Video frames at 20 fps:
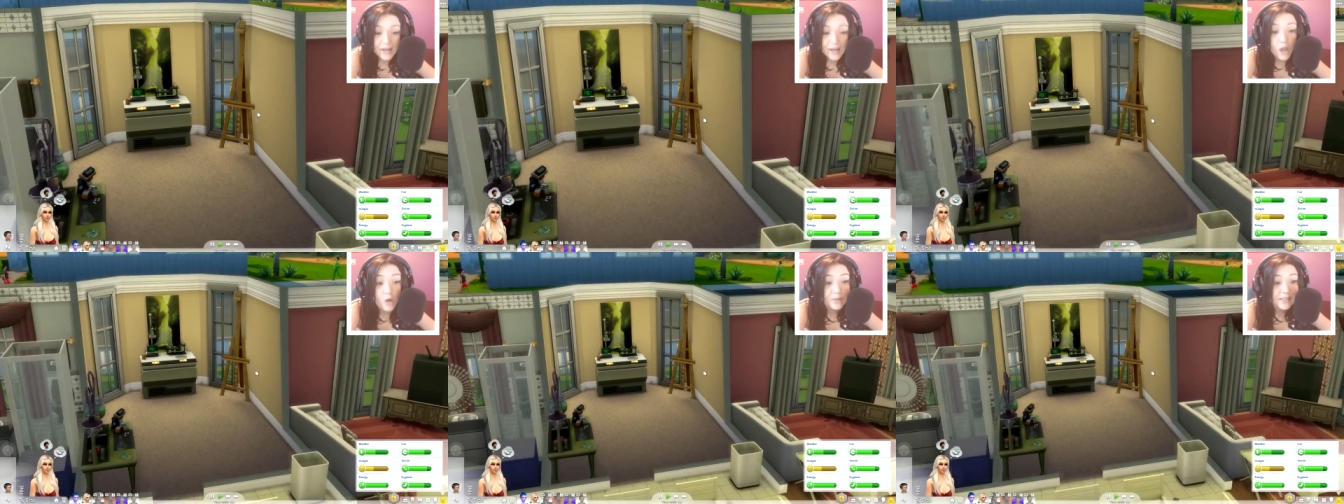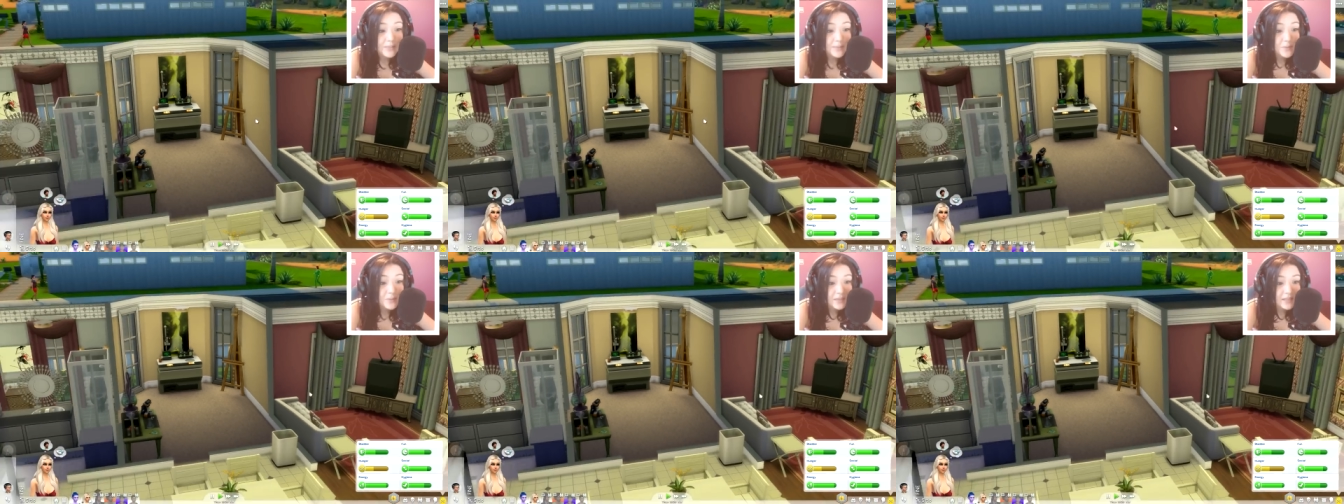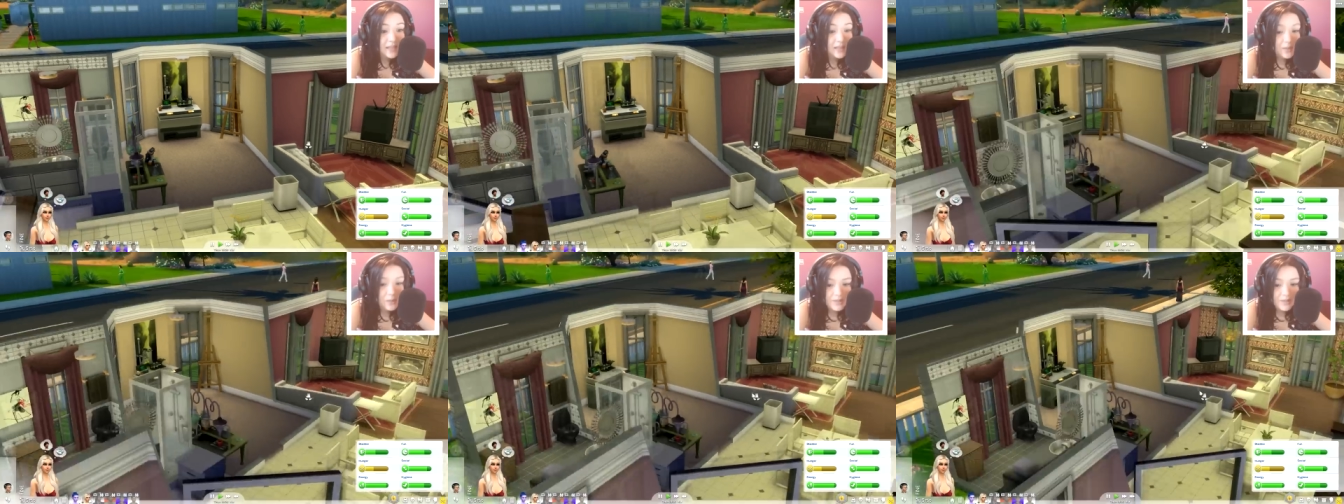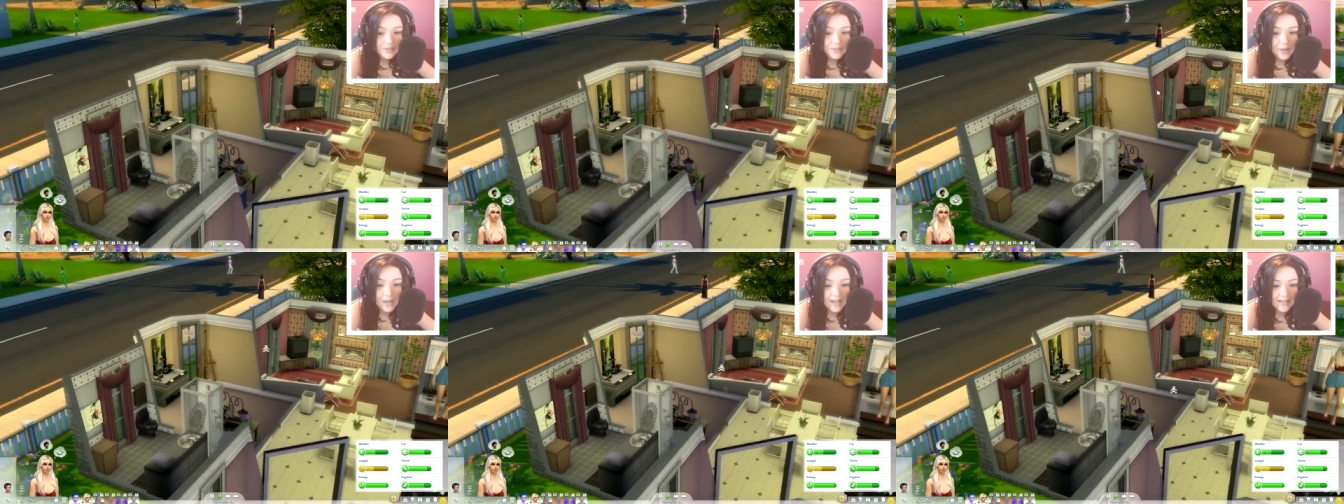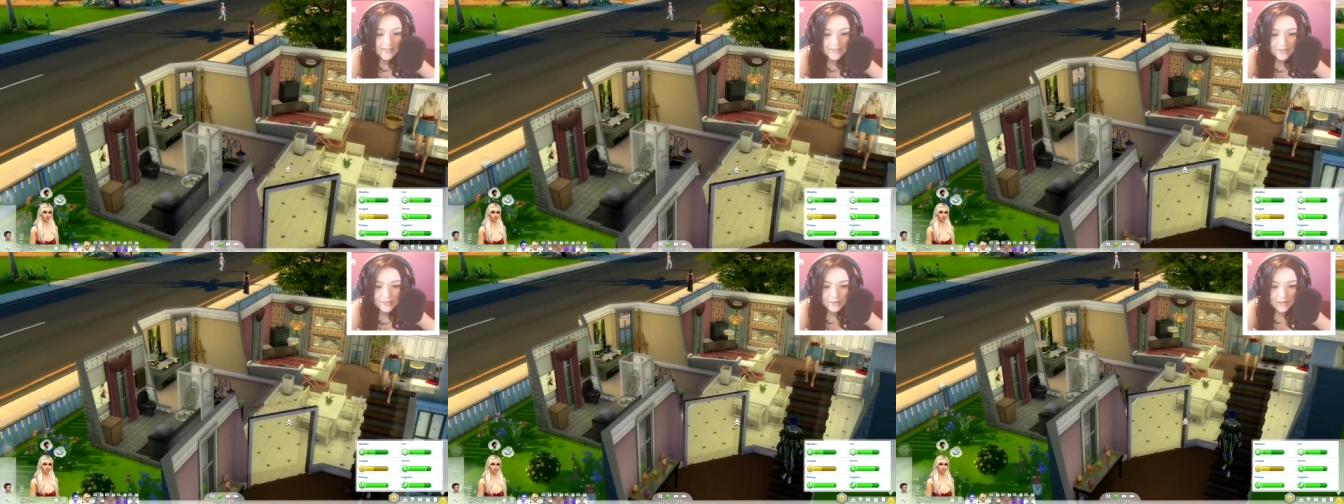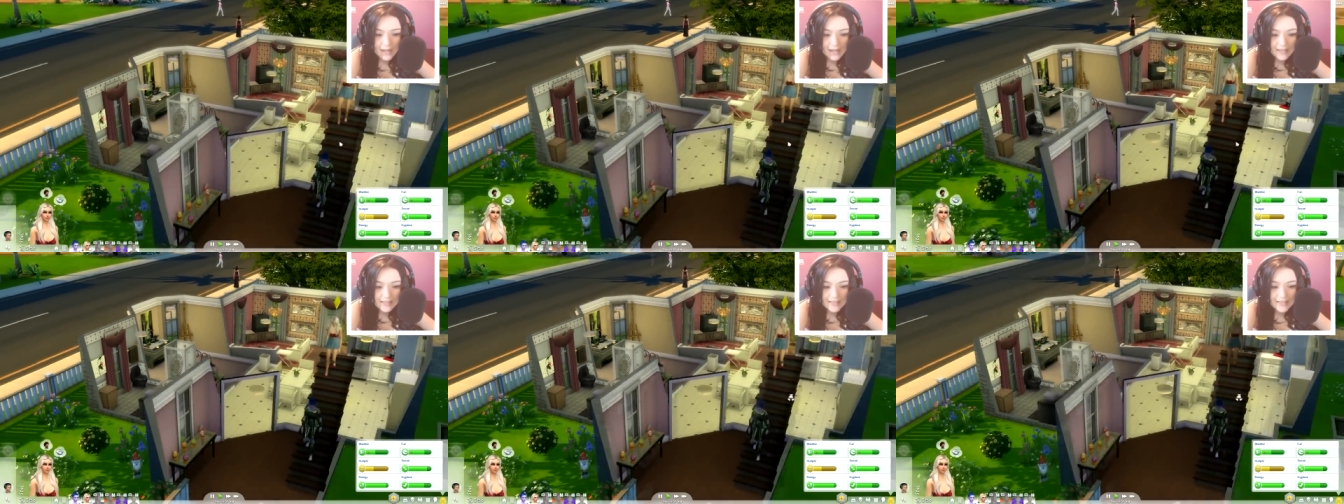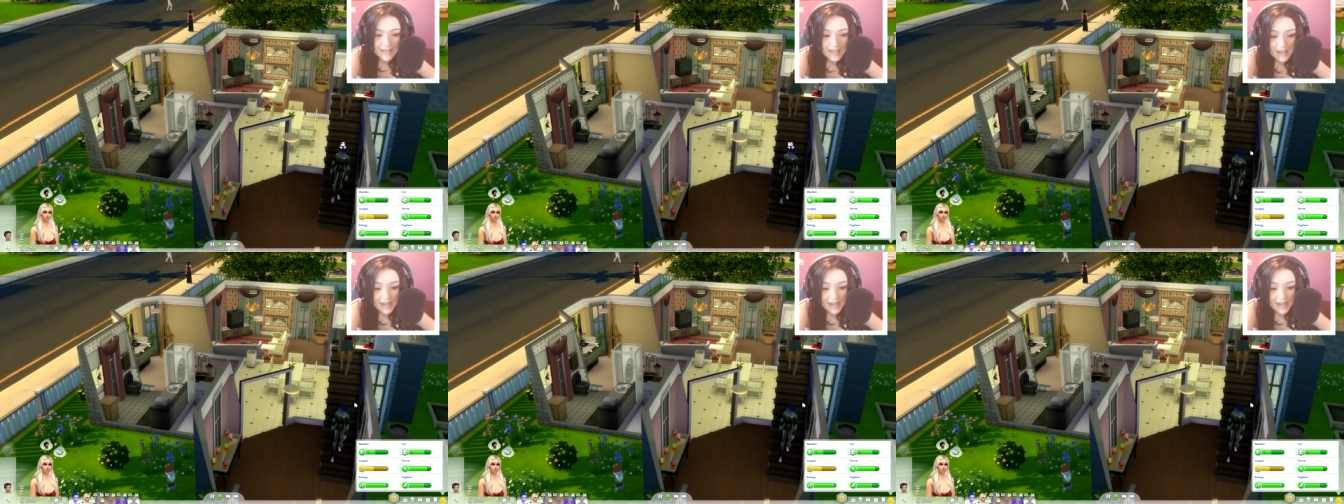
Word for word: Oh, that's one thing I wanted to ask you guys.